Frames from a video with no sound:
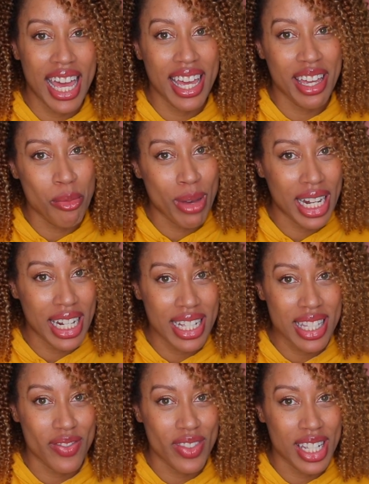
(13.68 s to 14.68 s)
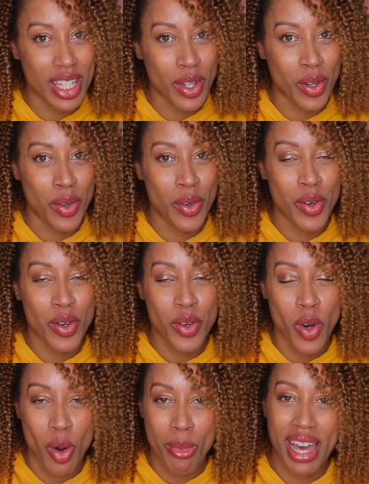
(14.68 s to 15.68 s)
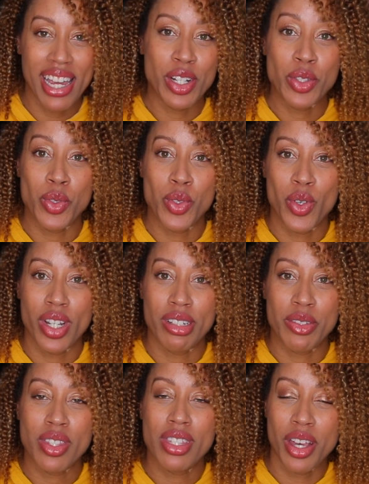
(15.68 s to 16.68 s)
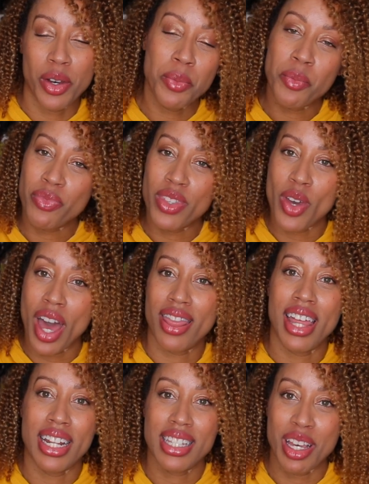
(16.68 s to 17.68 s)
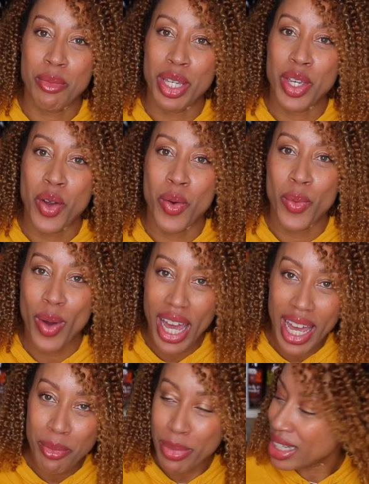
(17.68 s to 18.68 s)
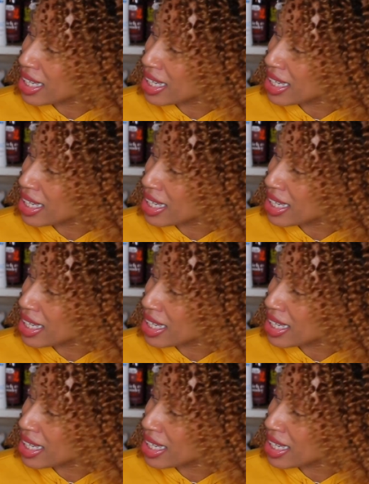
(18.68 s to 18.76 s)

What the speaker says: in my next video on my hair tutorials. So that's coming your way, but